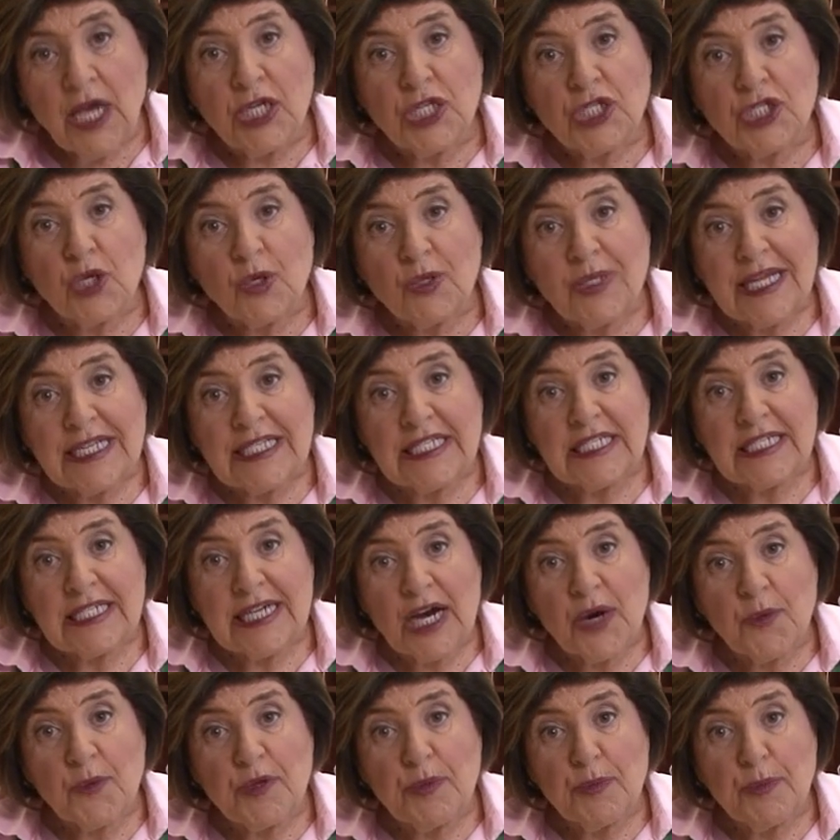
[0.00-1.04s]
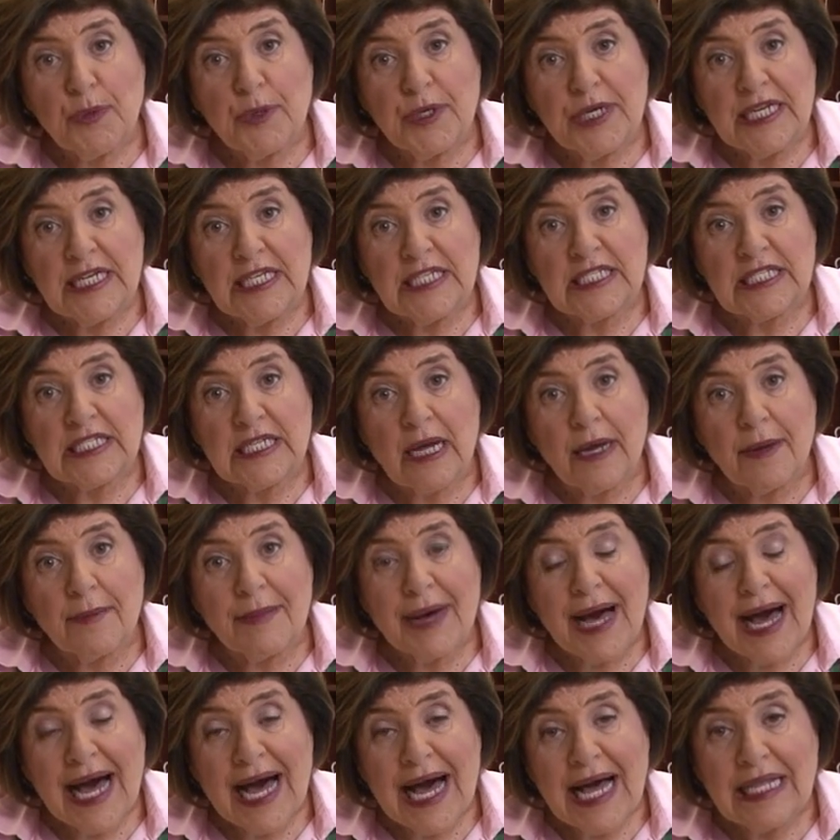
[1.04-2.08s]
So let's start with putting
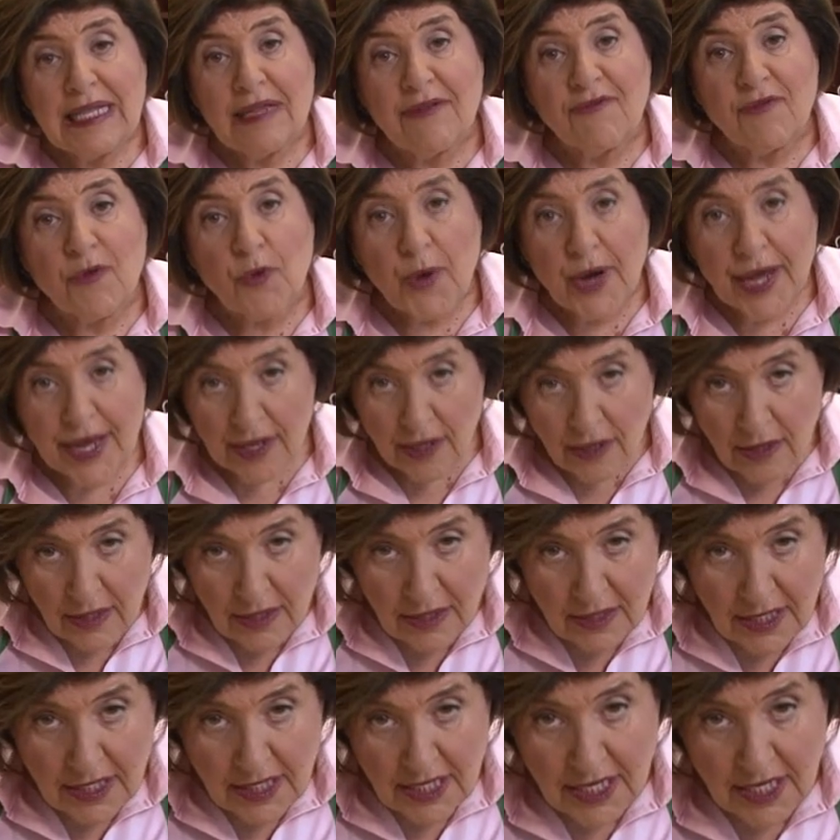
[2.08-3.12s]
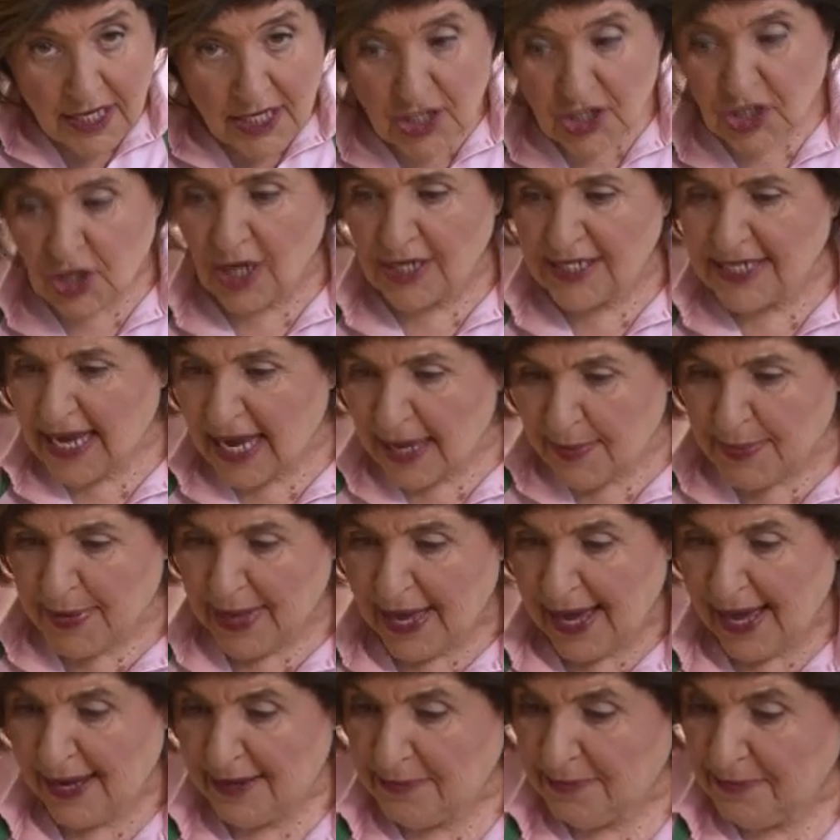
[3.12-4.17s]
some olive oil in a saute
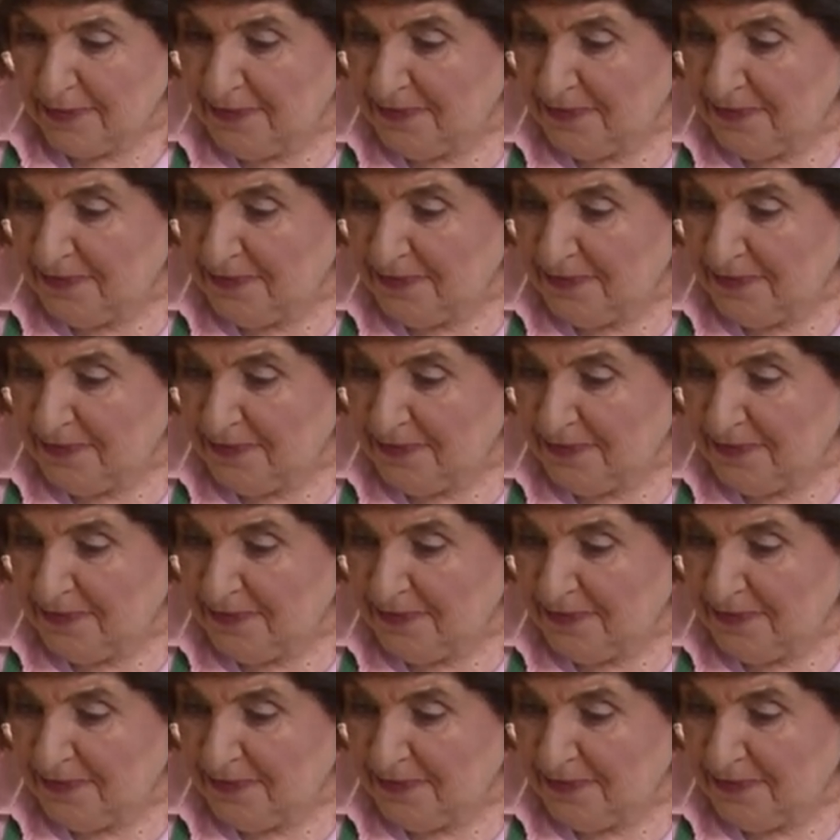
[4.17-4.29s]
pan.